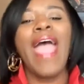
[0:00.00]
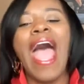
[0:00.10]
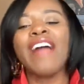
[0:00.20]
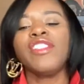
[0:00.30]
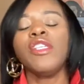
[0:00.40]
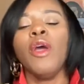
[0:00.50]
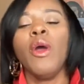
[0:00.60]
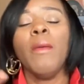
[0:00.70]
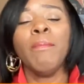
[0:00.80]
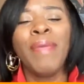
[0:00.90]
have to
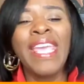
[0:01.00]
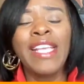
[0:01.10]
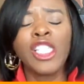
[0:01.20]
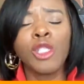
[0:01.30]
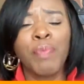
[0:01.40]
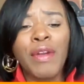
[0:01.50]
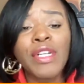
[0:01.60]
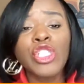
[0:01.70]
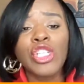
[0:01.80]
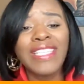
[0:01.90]
be
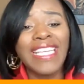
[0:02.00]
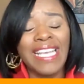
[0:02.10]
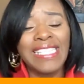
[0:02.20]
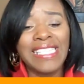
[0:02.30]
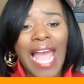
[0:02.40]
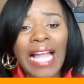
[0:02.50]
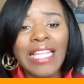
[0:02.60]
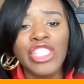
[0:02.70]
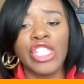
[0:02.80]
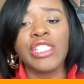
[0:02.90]
spiritually
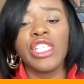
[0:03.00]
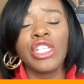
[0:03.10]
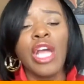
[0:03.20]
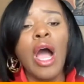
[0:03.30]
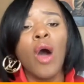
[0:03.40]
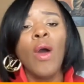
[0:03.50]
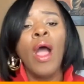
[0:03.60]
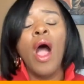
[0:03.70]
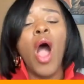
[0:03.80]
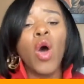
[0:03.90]
intelligent to know
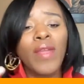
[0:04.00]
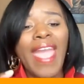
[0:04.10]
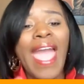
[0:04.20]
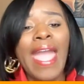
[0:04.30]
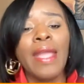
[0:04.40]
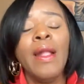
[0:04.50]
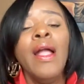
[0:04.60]
okay,